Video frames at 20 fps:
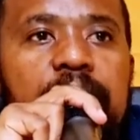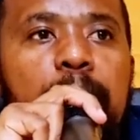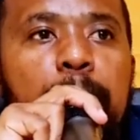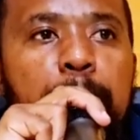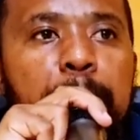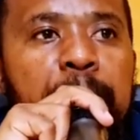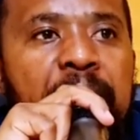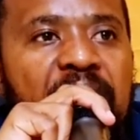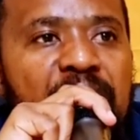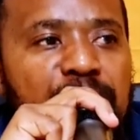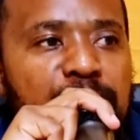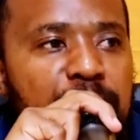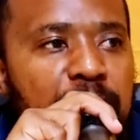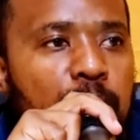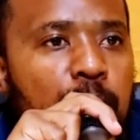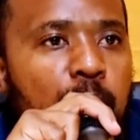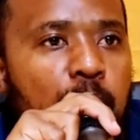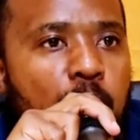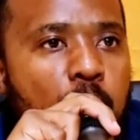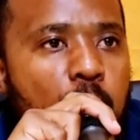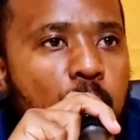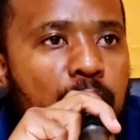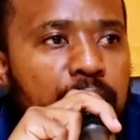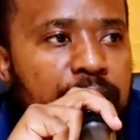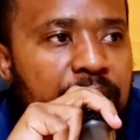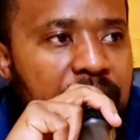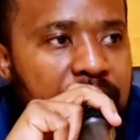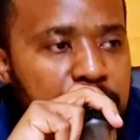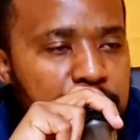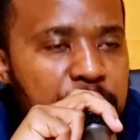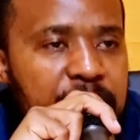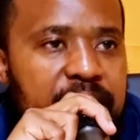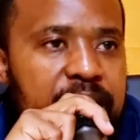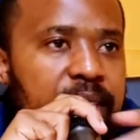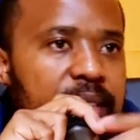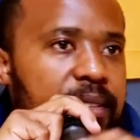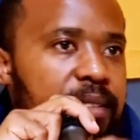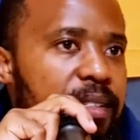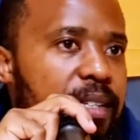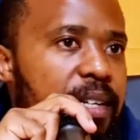The perfect law of
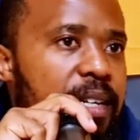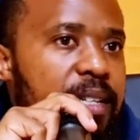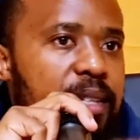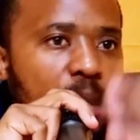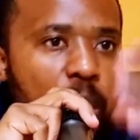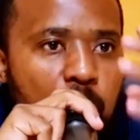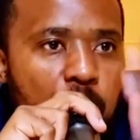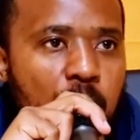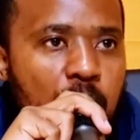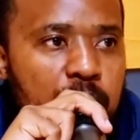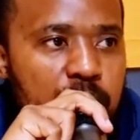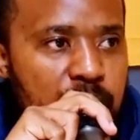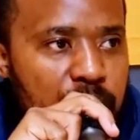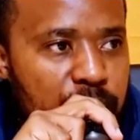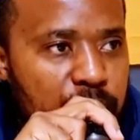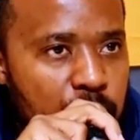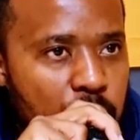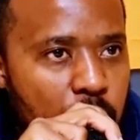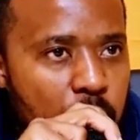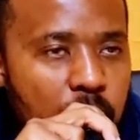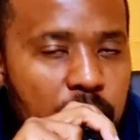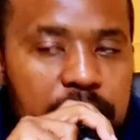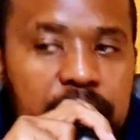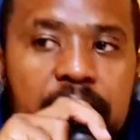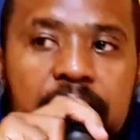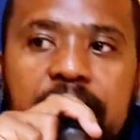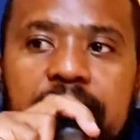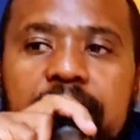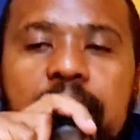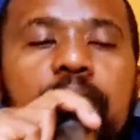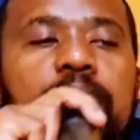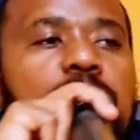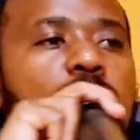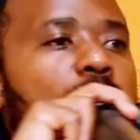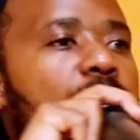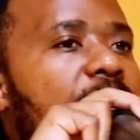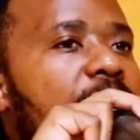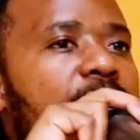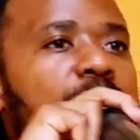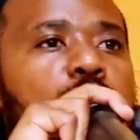liberty. The laws of God they're
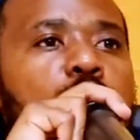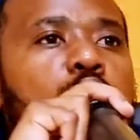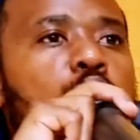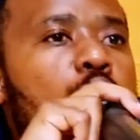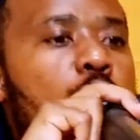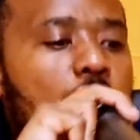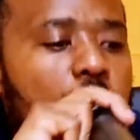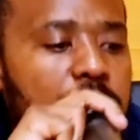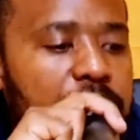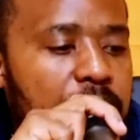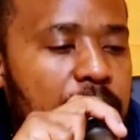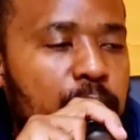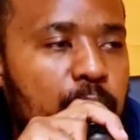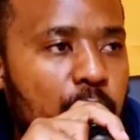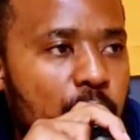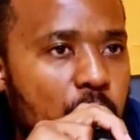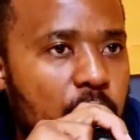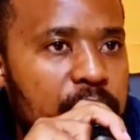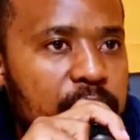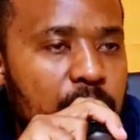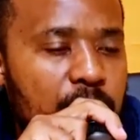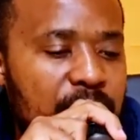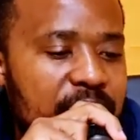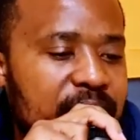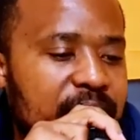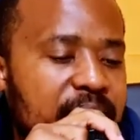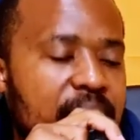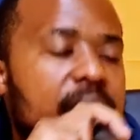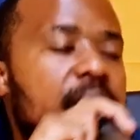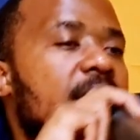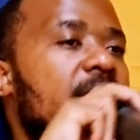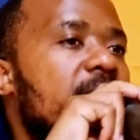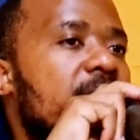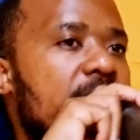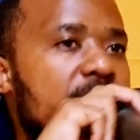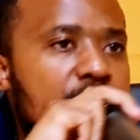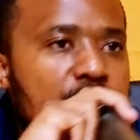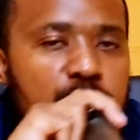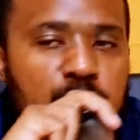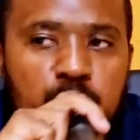not going to enjoy that law. They're going to say,
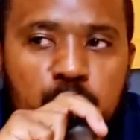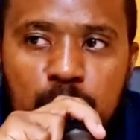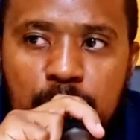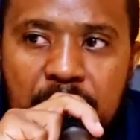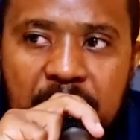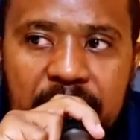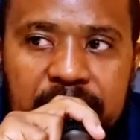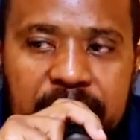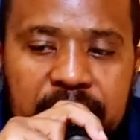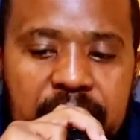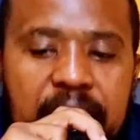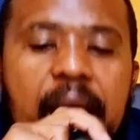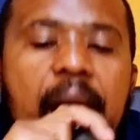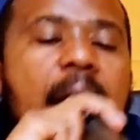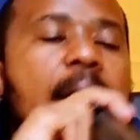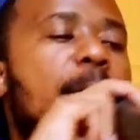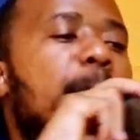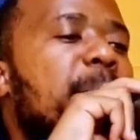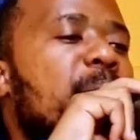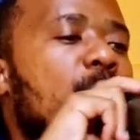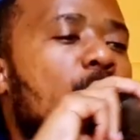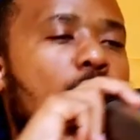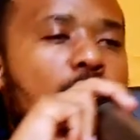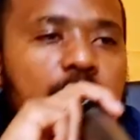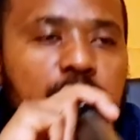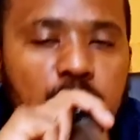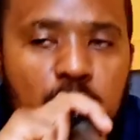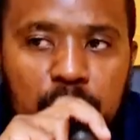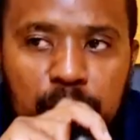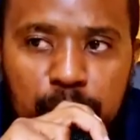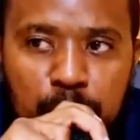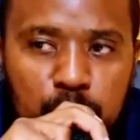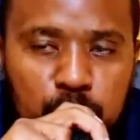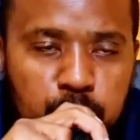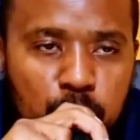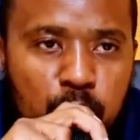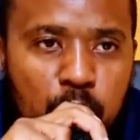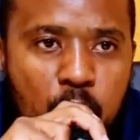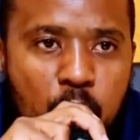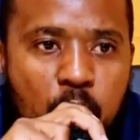this is too much. I've been holding on
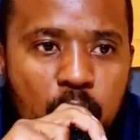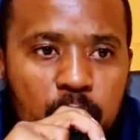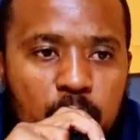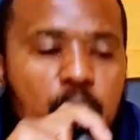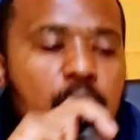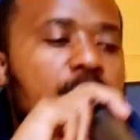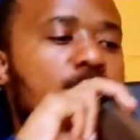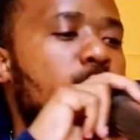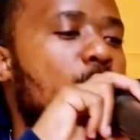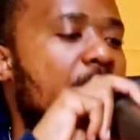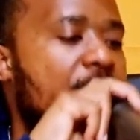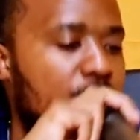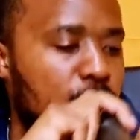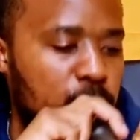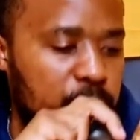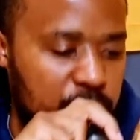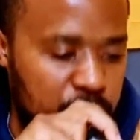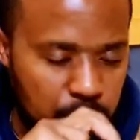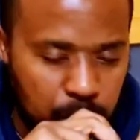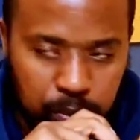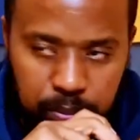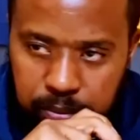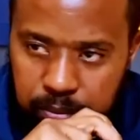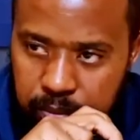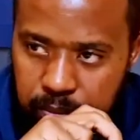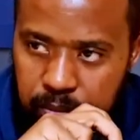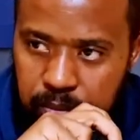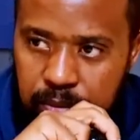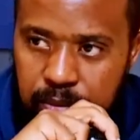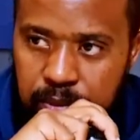for too long to hell with you.